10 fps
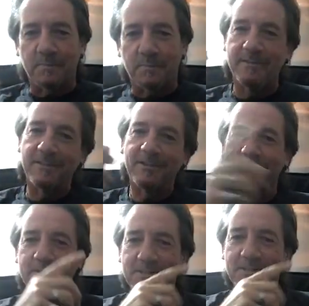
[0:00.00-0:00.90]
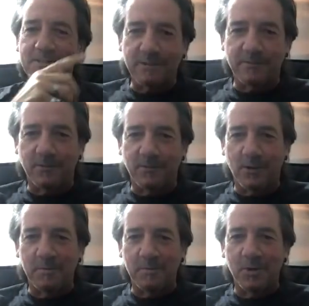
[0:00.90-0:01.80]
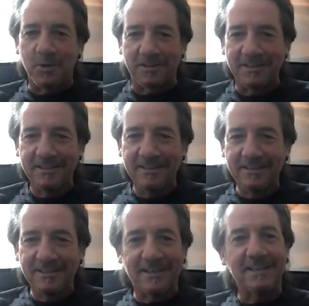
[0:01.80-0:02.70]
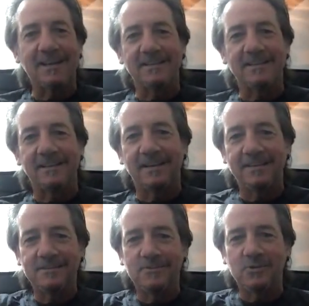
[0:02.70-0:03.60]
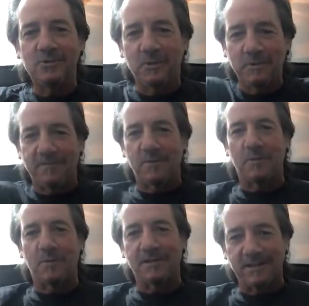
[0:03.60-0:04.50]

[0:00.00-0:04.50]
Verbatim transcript: You'd stay out till 4 a.m. and get in trouble with everybody, you know.